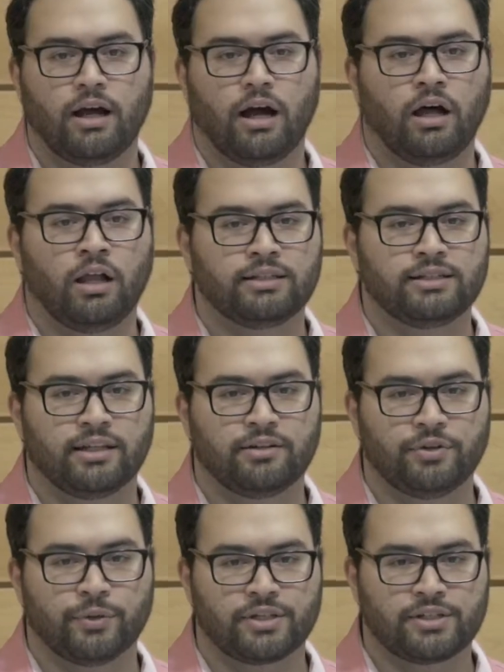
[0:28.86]
I'll instead
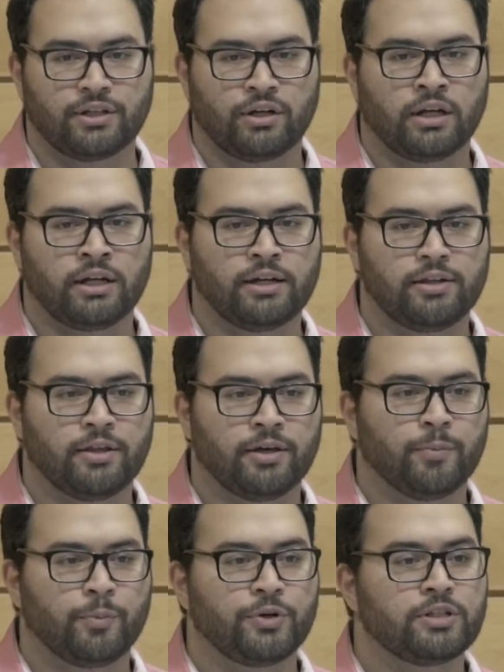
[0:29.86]
focus on
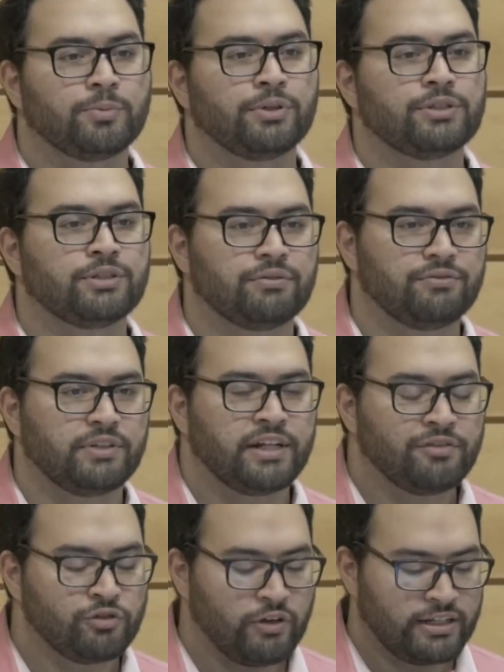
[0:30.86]
the principles of data
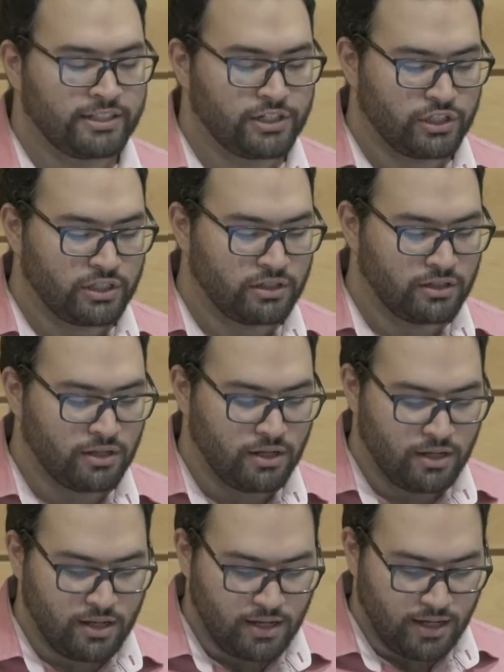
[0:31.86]
visualization.
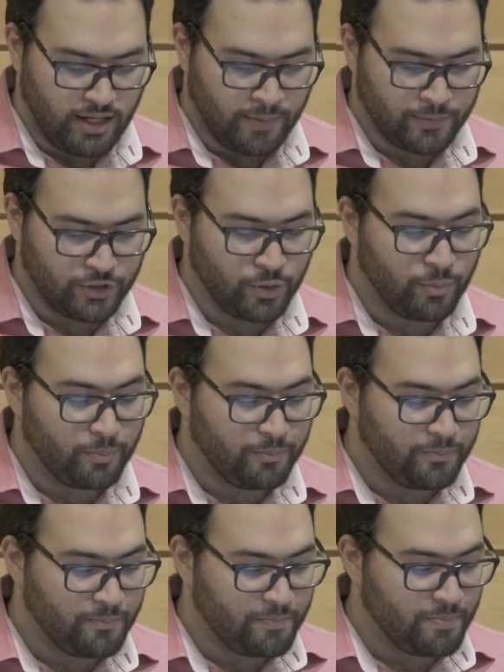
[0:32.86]
So
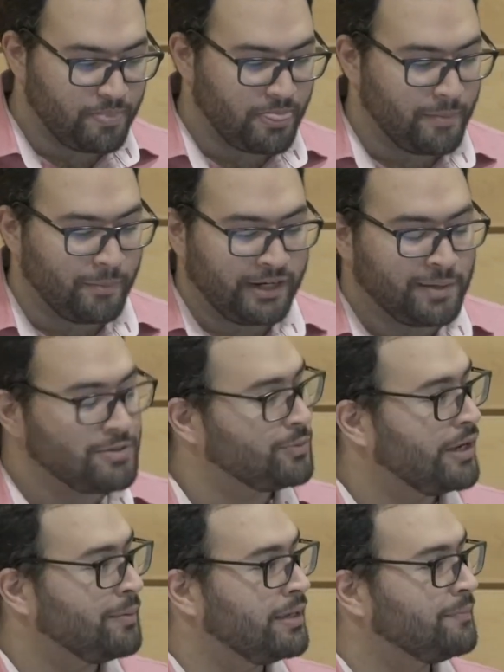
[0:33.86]
my name is
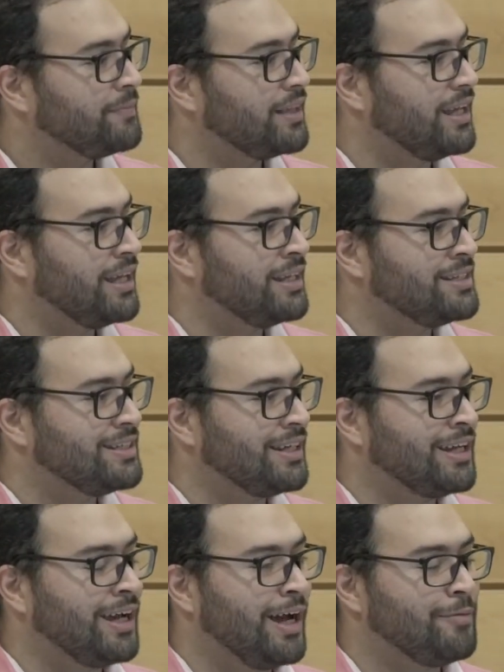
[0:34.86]
Rami, and
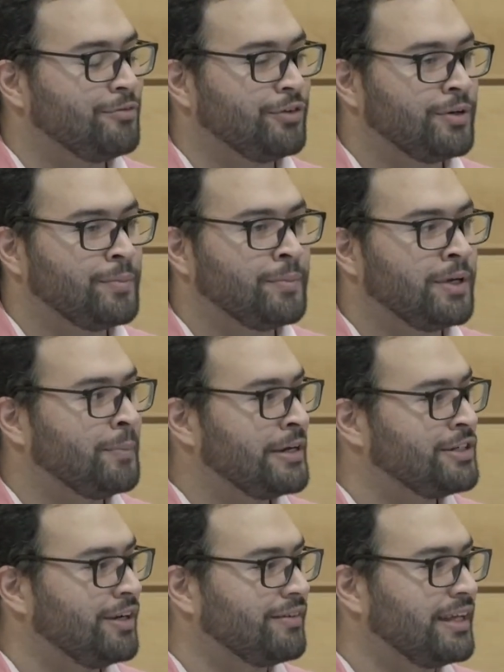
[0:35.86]
I'm from
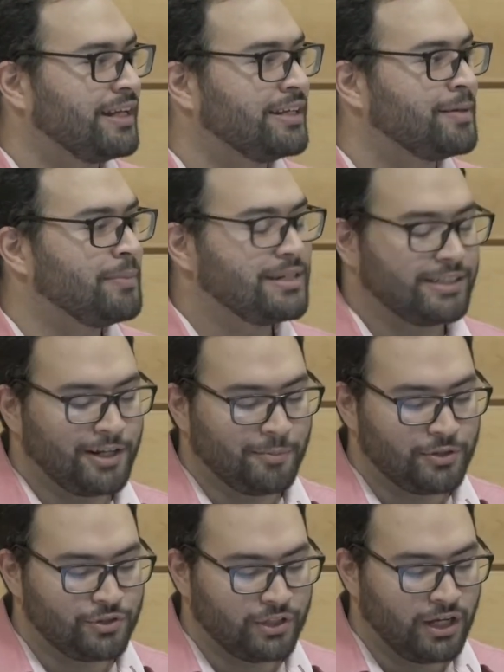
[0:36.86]
Microsoft Canada, based out of
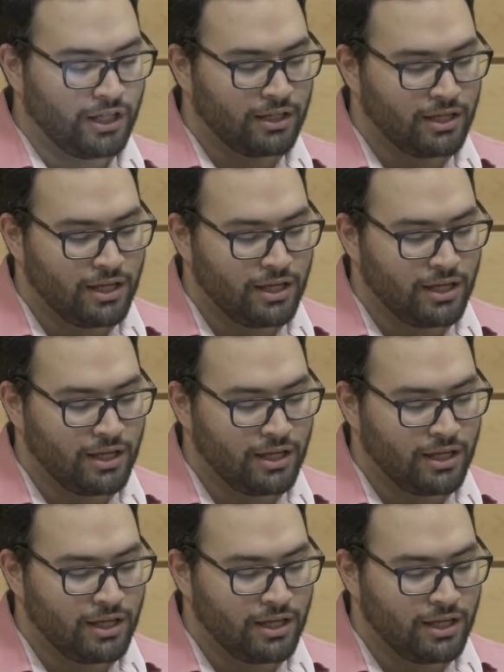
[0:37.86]
Montreal.